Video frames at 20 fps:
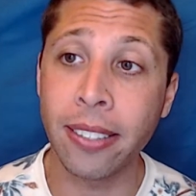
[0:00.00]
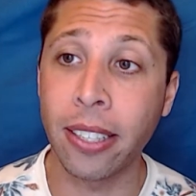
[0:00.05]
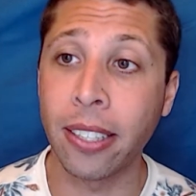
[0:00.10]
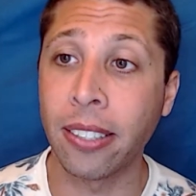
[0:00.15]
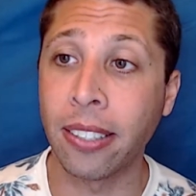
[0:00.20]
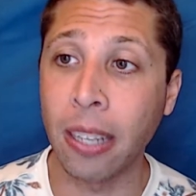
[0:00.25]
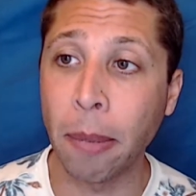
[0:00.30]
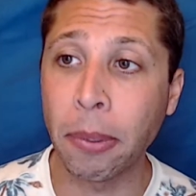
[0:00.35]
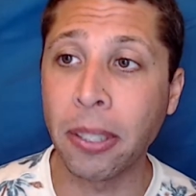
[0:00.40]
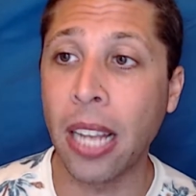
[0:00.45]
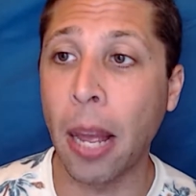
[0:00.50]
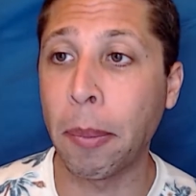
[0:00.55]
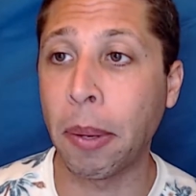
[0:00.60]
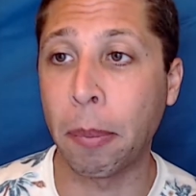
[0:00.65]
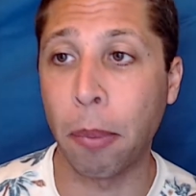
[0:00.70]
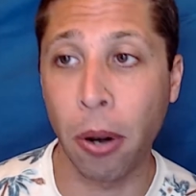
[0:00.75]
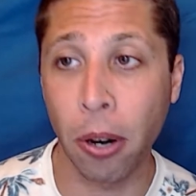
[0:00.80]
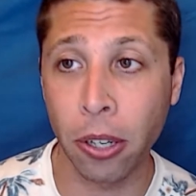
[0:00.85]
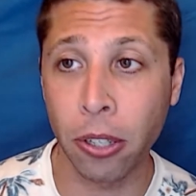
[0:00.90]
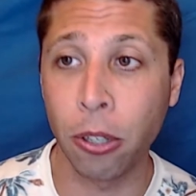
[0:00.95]
that a subatomic
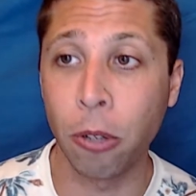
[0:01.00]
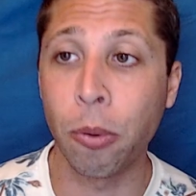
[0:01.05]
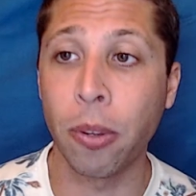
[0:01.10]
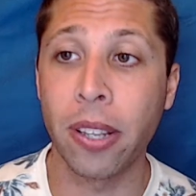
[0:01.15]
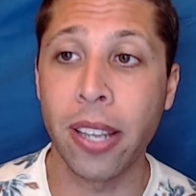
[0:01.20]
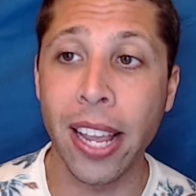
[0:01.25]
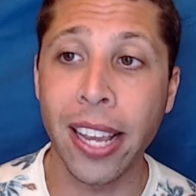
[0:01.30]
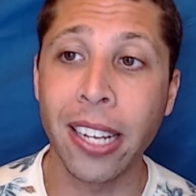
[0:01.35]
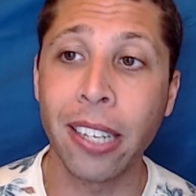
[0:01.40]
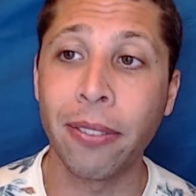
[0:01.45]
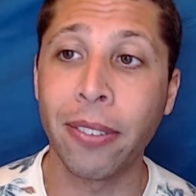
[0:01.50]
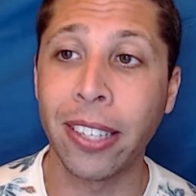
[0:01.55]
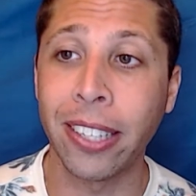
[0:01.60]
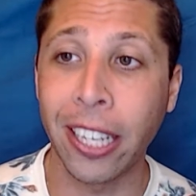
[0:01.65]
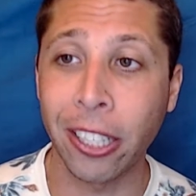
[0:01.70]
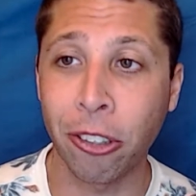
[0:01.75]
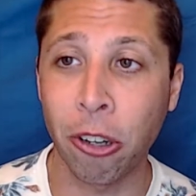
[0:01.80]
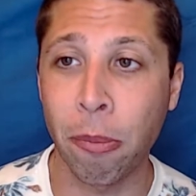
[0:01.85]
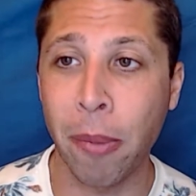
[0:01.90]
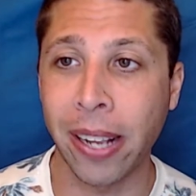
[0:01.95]
particle with negative
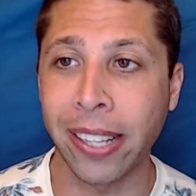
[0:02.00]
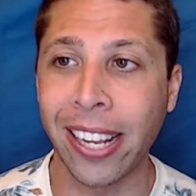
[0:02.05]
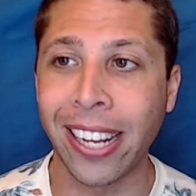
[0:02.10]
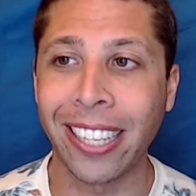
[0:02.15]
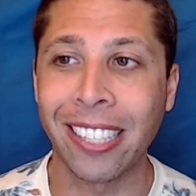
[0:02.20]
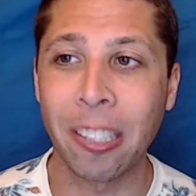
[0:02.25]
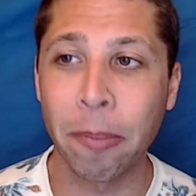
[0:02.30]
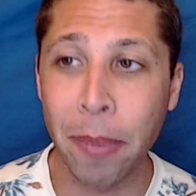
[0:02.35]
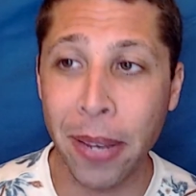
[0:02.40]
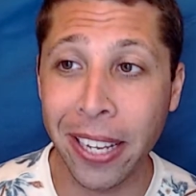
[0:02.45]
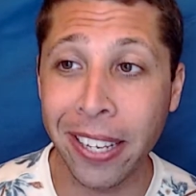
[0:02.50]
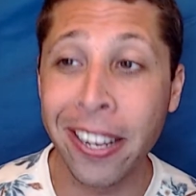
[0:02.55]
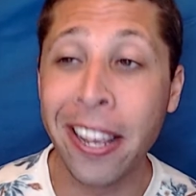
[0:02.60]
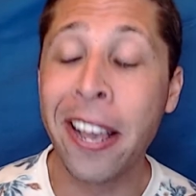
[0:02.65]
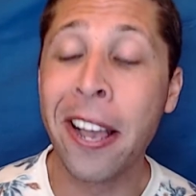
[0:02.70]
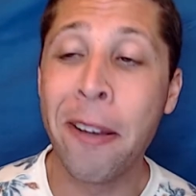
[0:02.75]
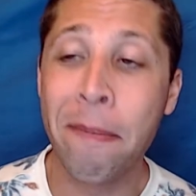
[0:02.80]
electromagnetic spin